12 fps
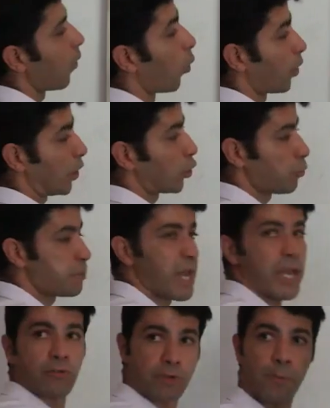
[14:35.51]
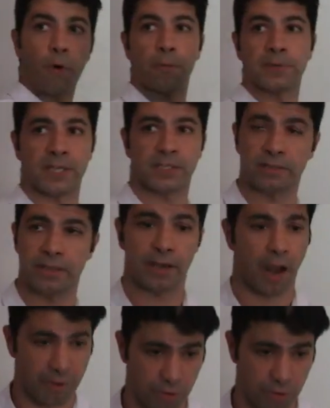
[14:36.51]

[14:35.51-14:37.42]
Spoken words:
or it could be a repurpose, as in like I